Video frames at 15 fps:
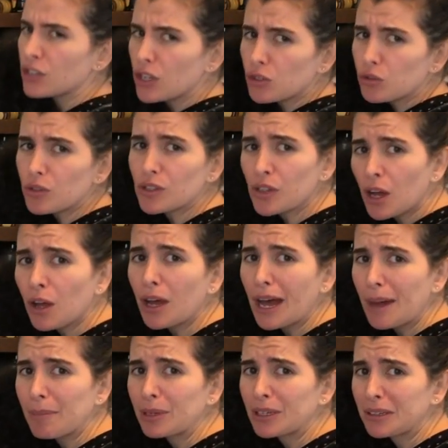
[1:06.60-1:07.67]
not
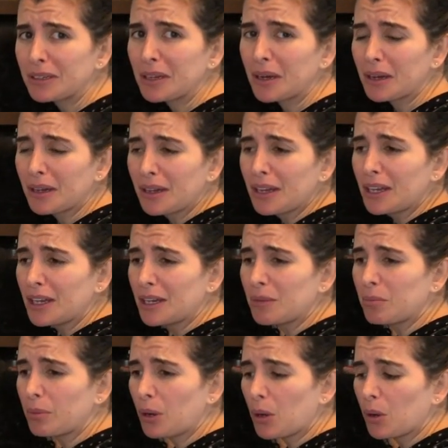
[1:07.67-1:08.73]
happening in a
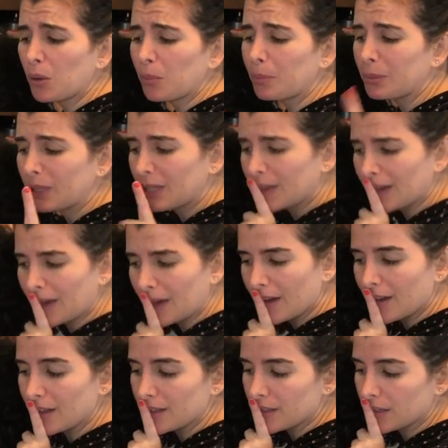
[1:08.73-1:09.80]
bowl
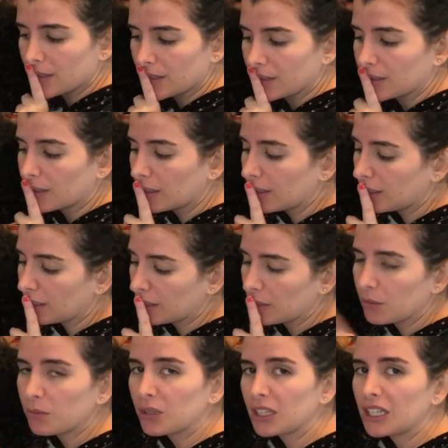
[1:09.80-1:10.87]
because
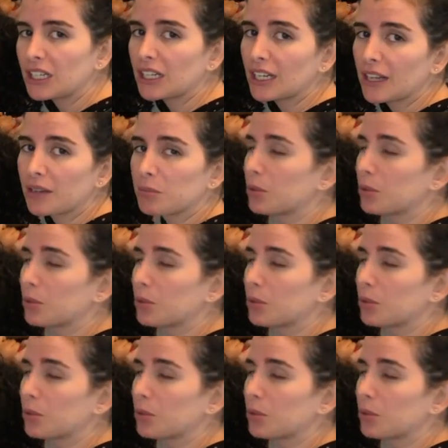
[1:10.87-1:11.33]
clearly we need another